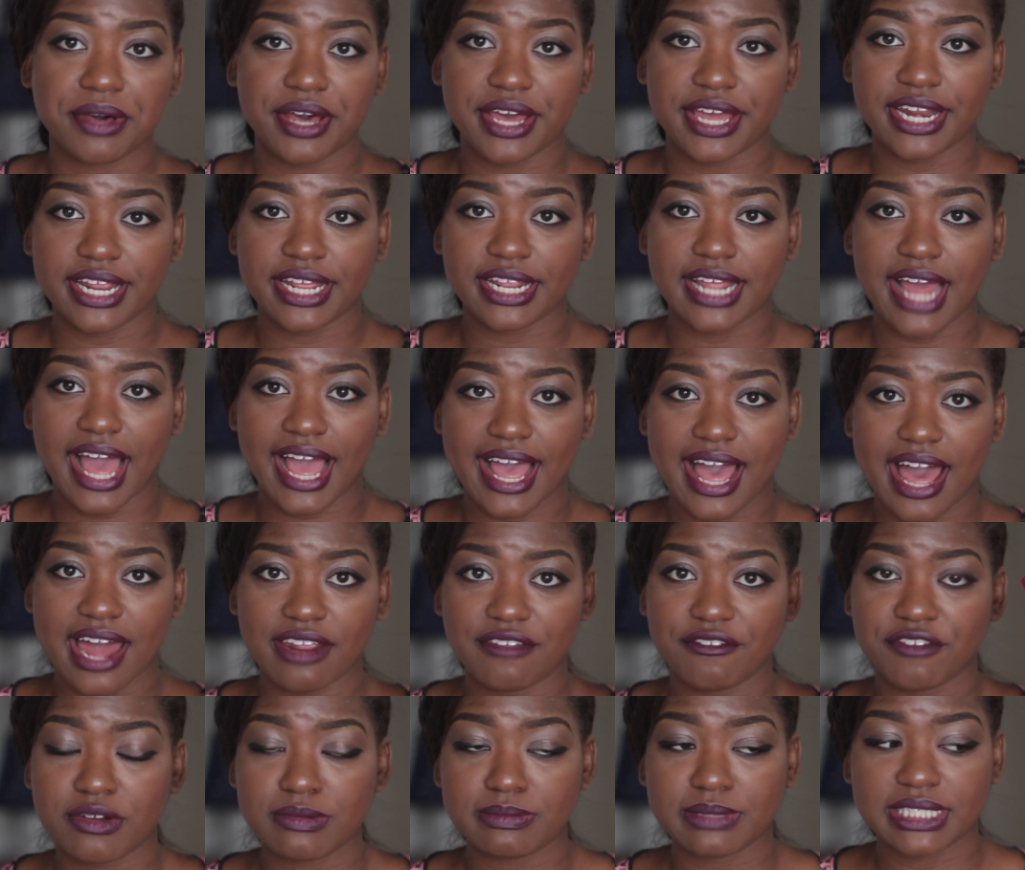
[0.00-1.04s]
But it, I
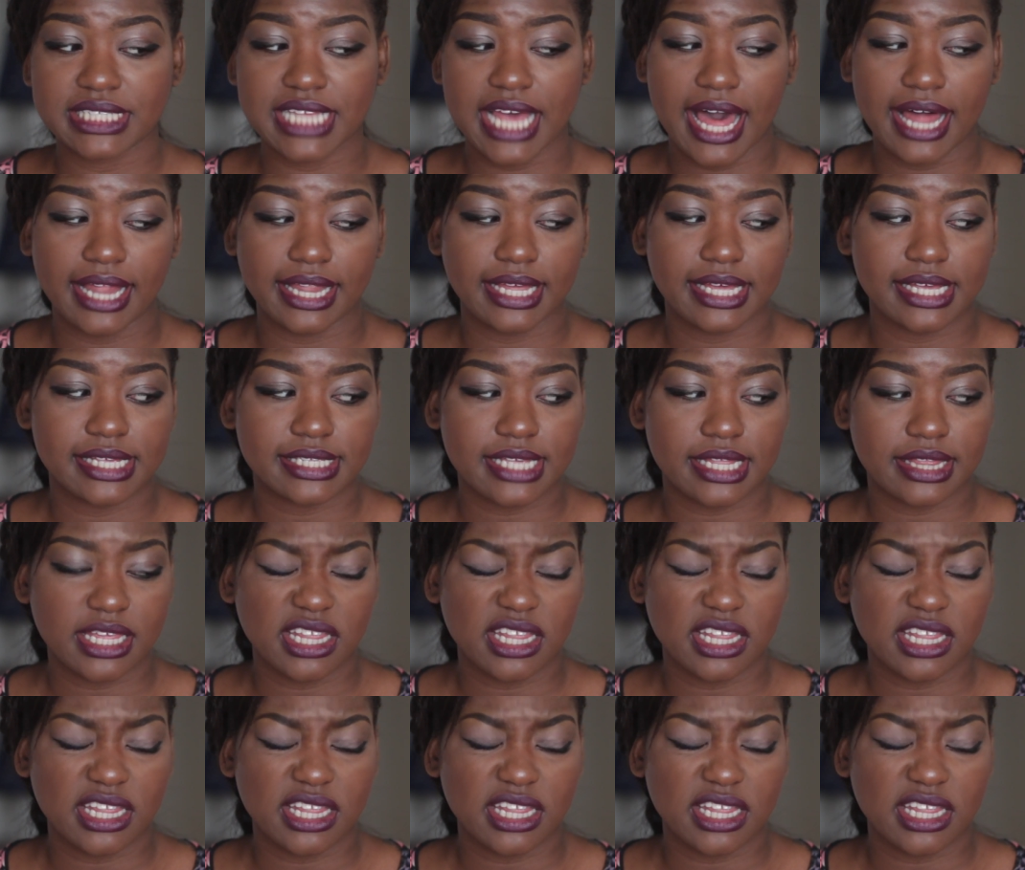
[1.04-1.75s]
got it from Sally's.